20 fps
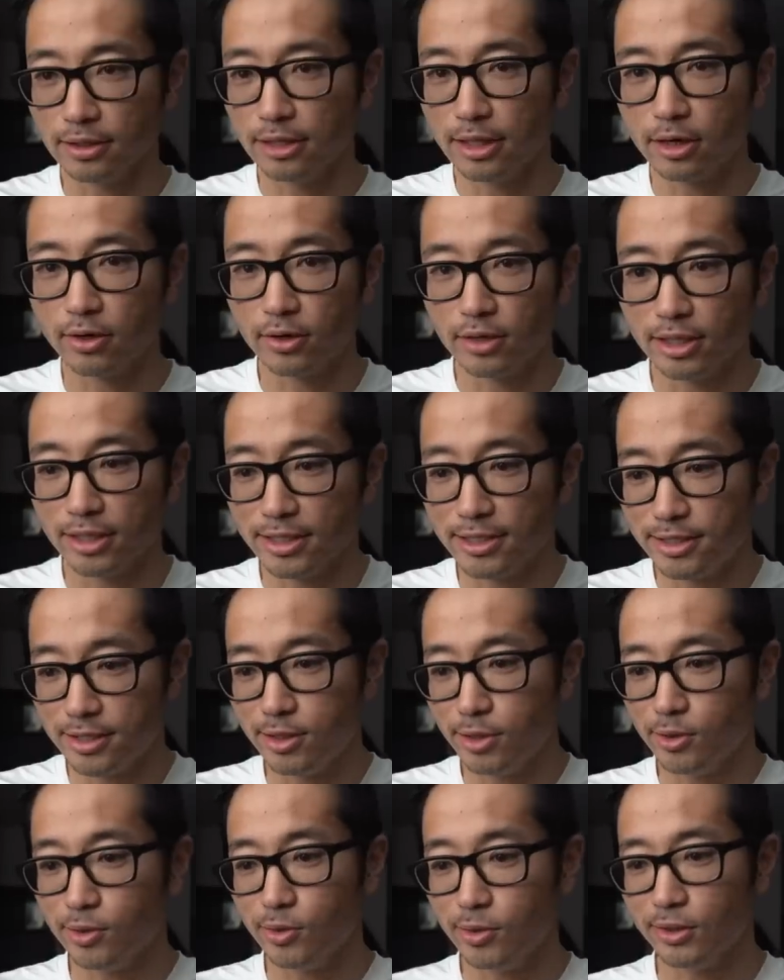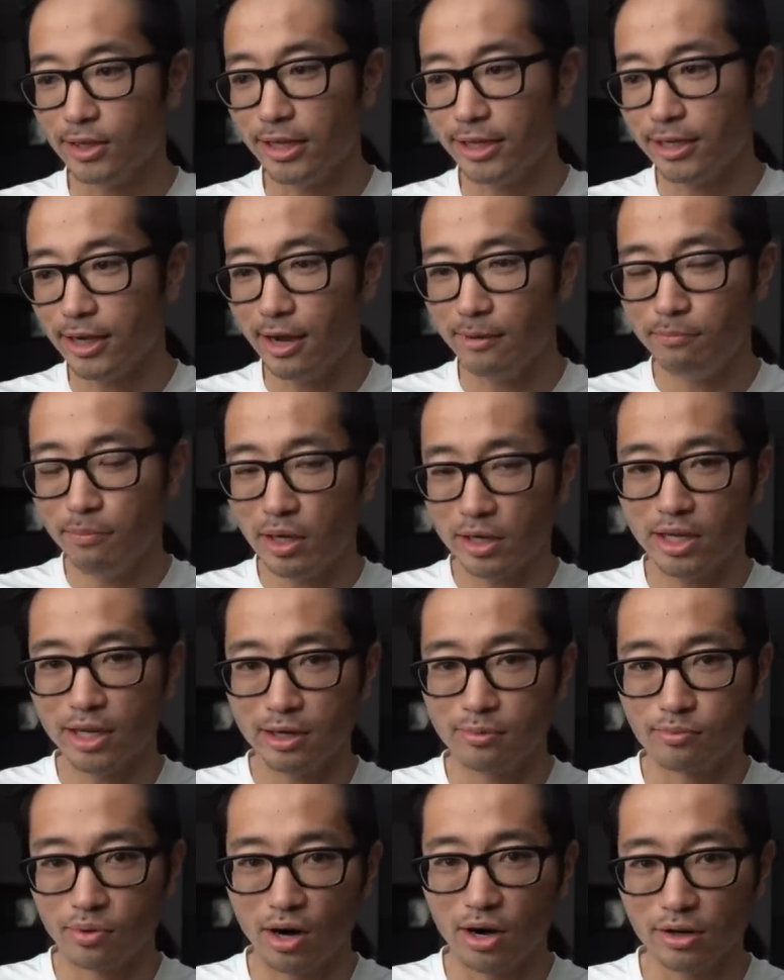literally to like a
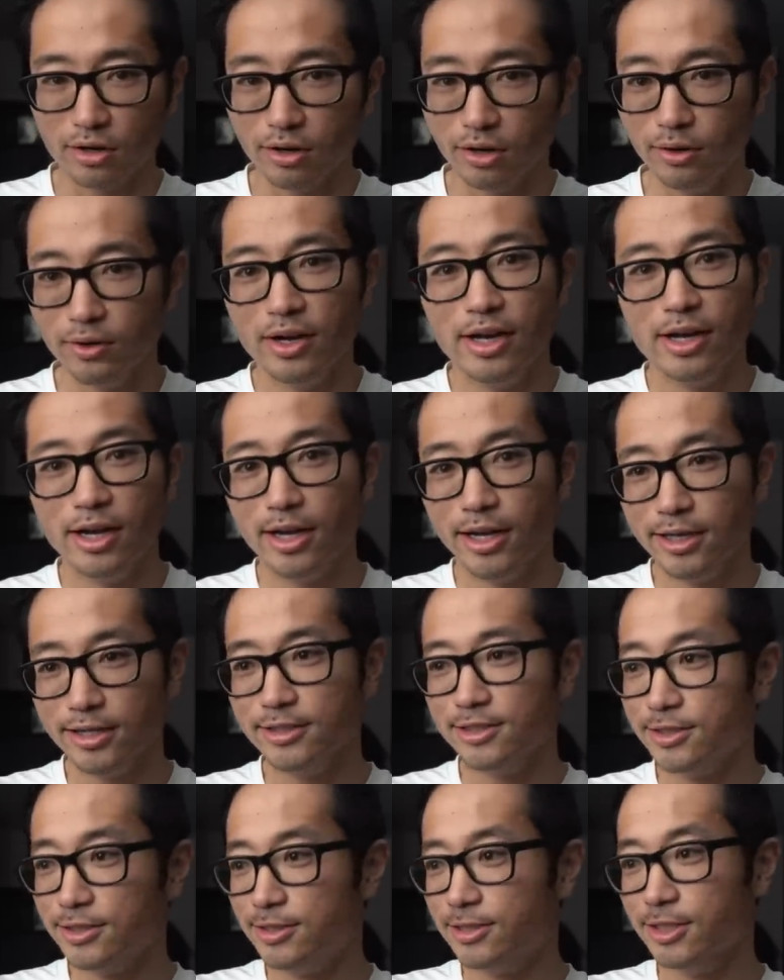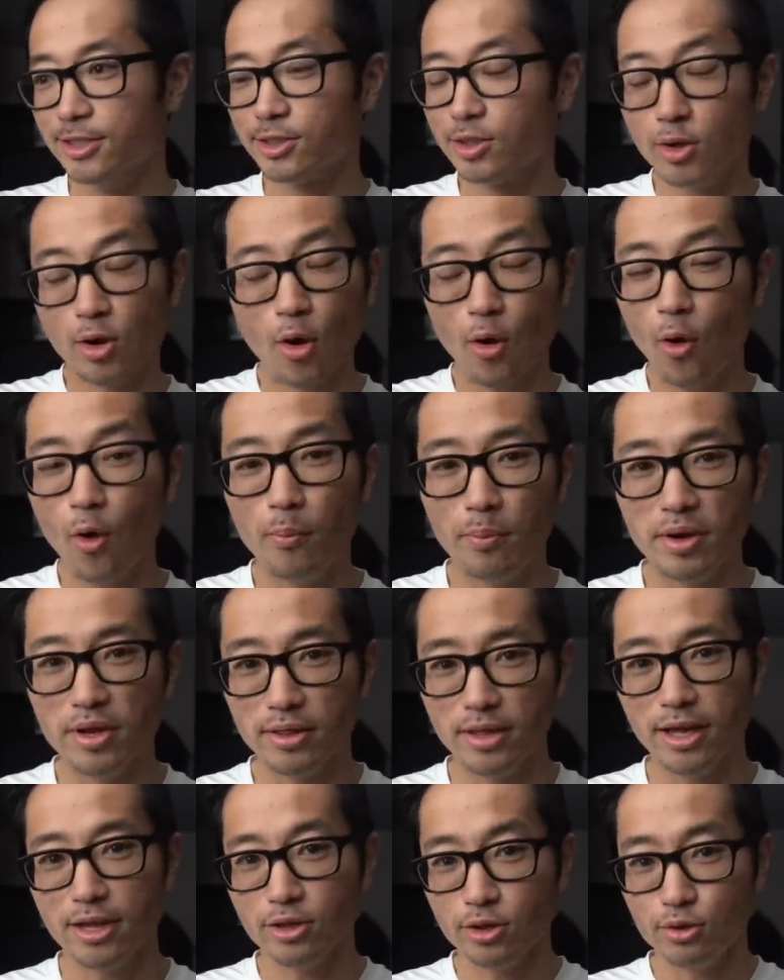bucking bronco and just
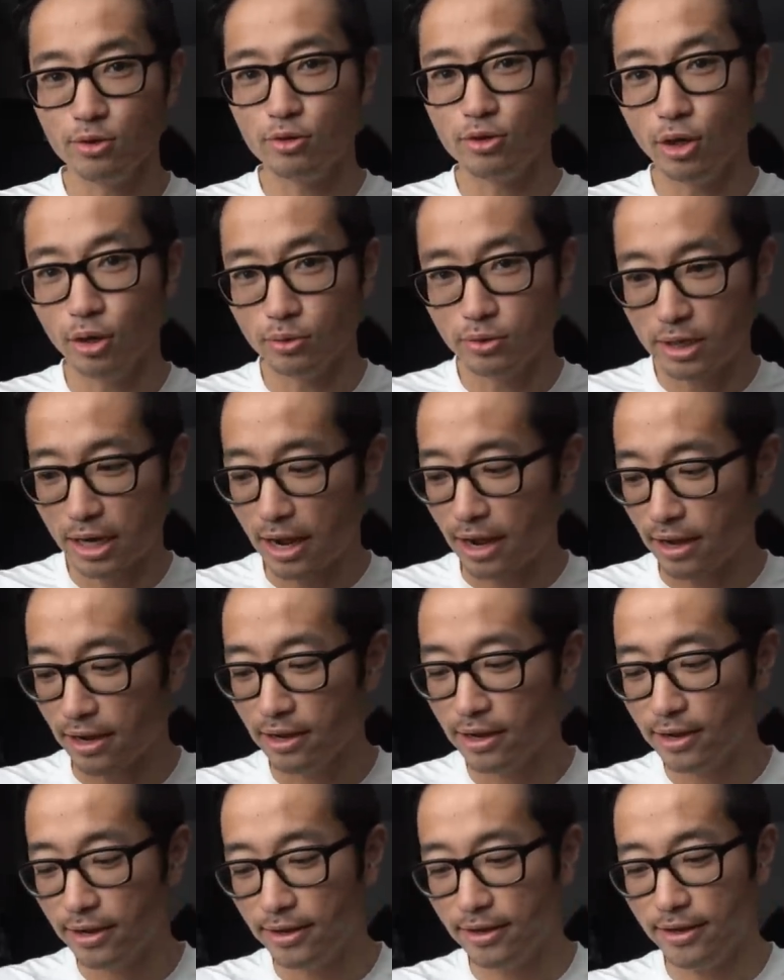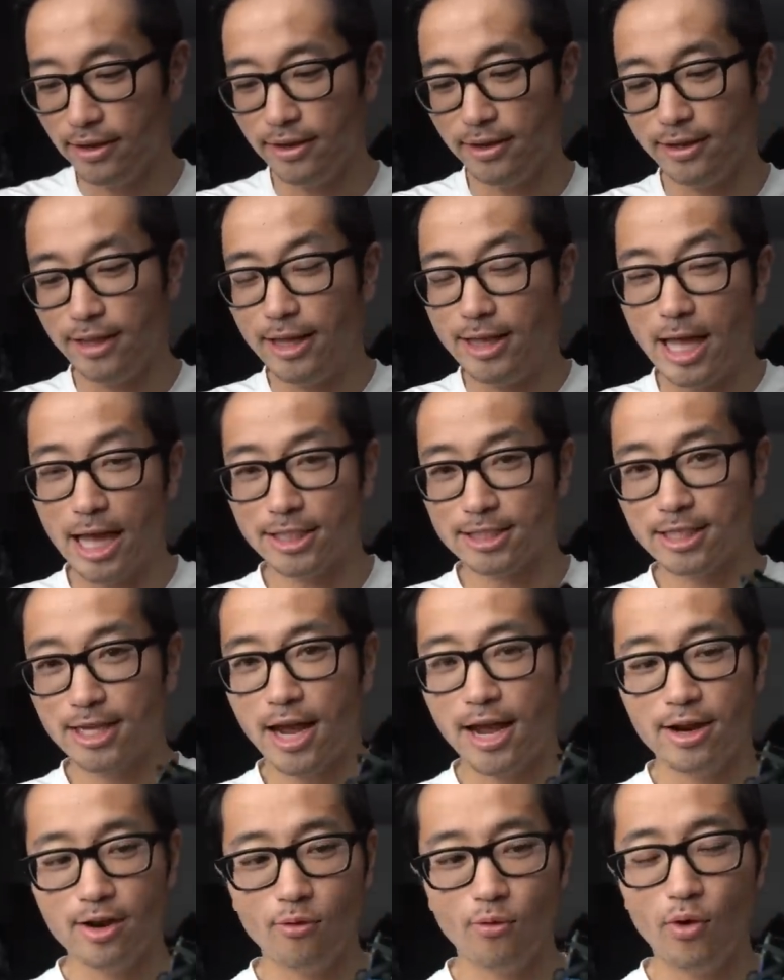hoping that you don't die. That's
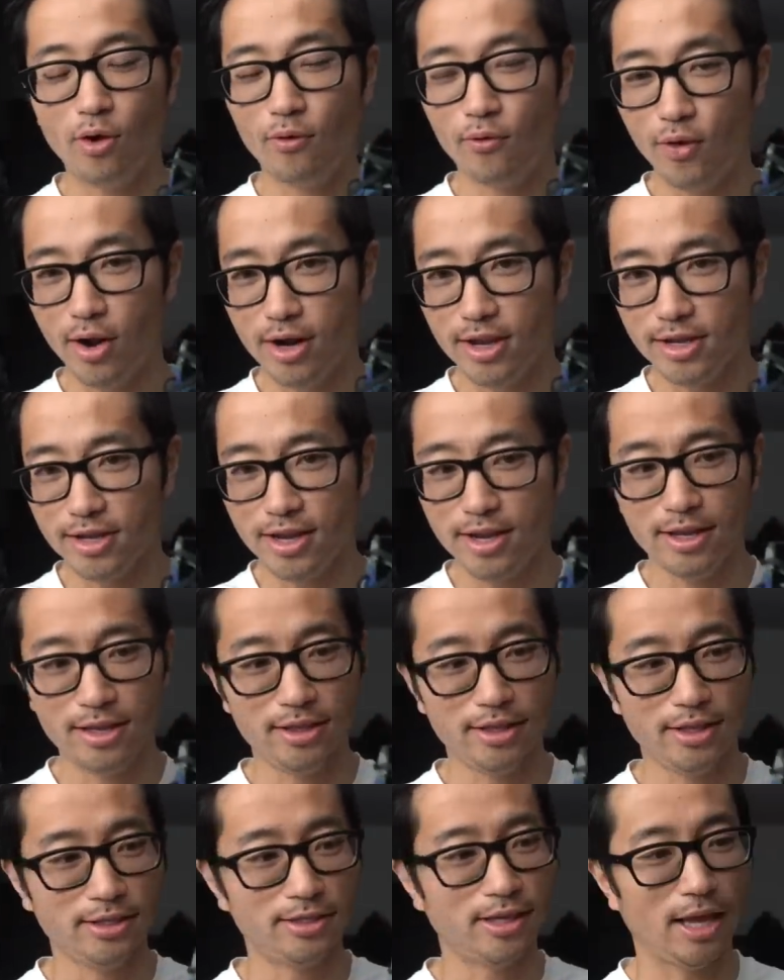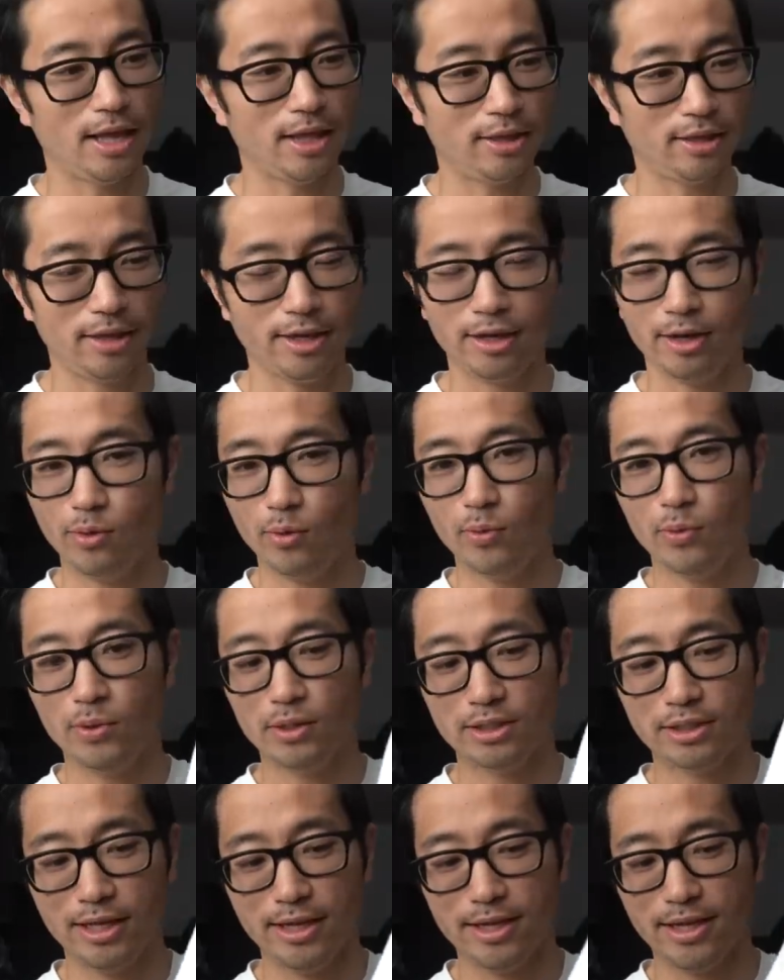kind of what running in this thing
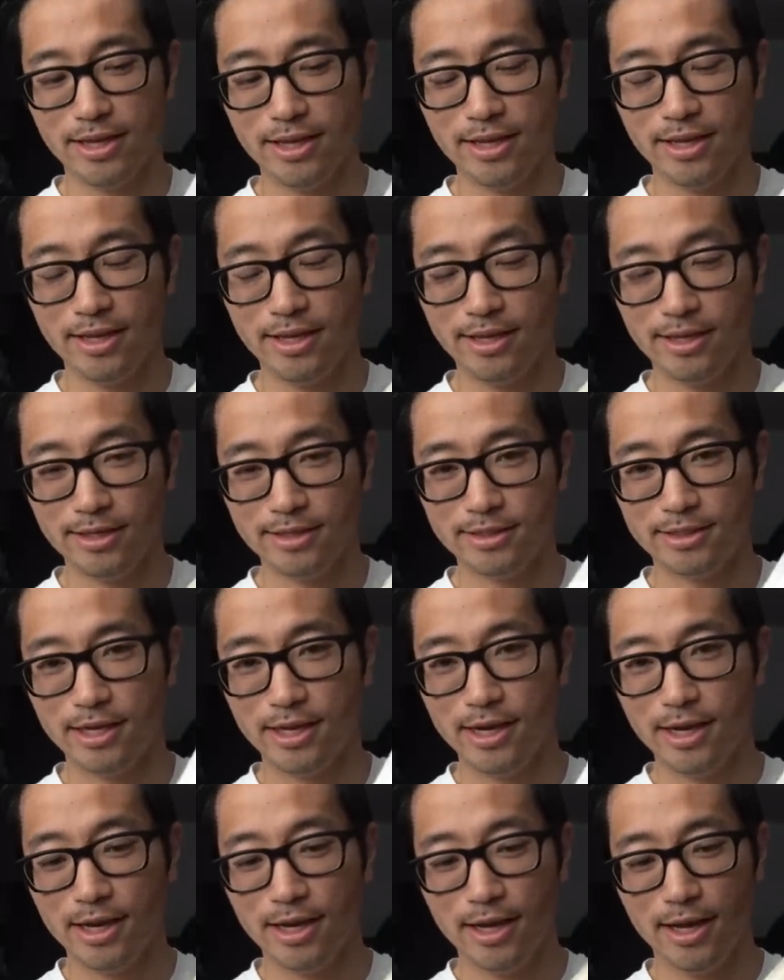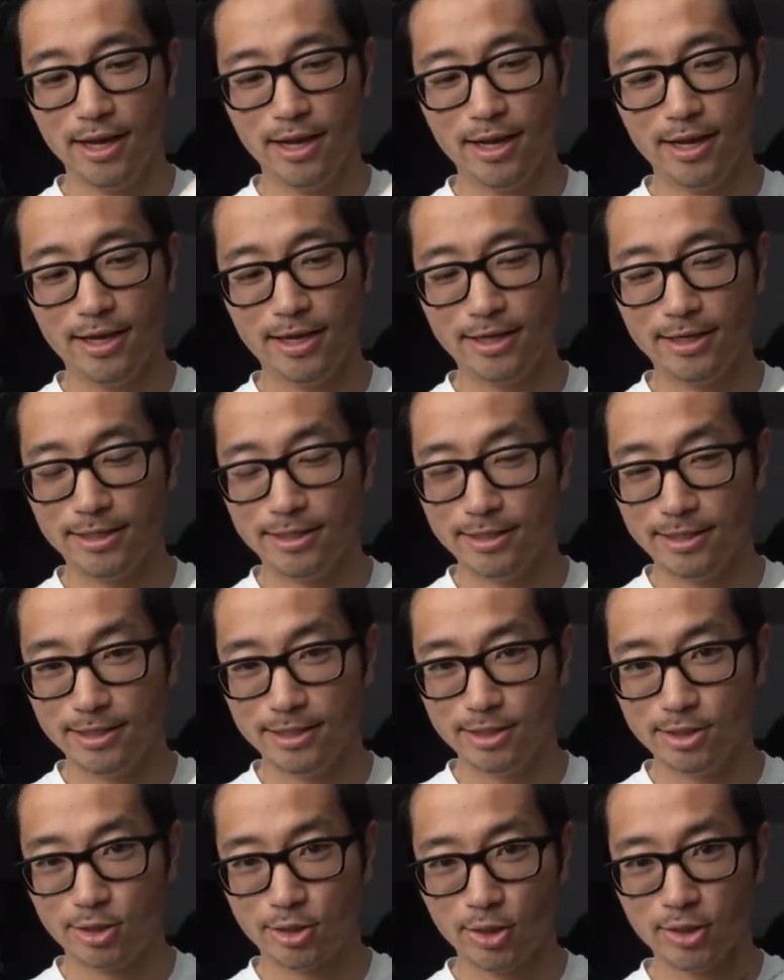was like. It is
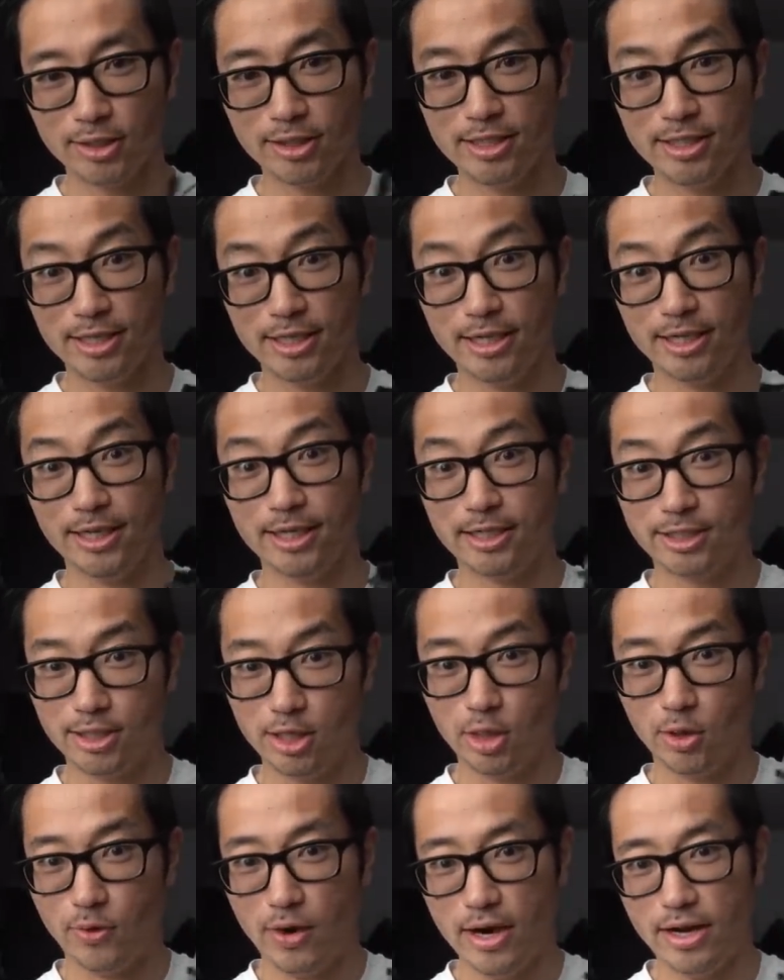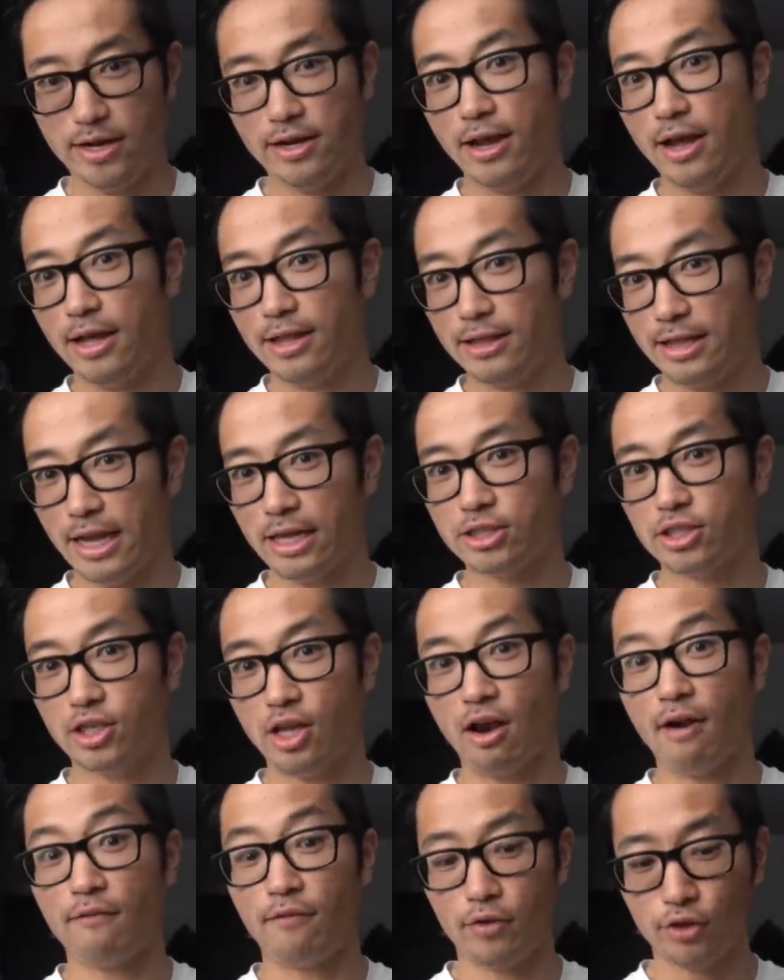certainly exhilarating, that's
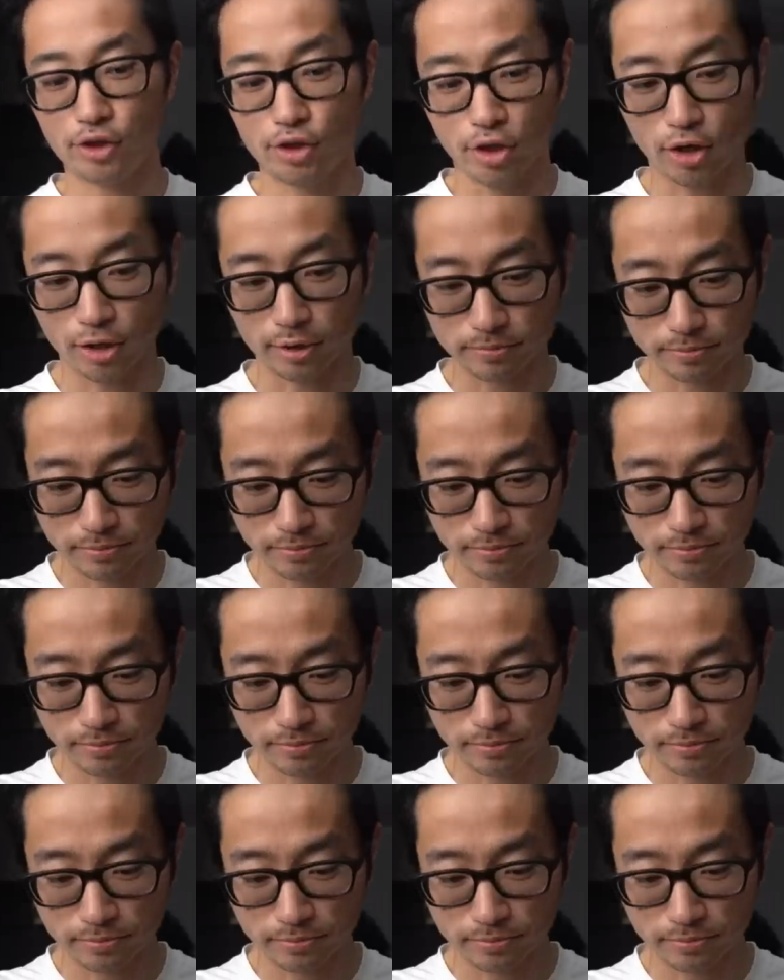for sure.